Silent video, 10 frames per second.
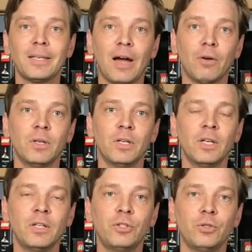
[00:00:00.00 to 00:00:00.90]
down
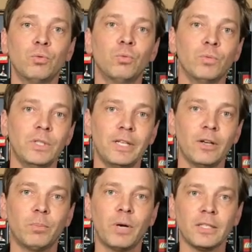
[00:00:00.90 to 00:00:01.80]
to
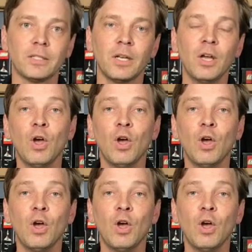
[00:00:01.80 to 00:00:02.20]
retail price,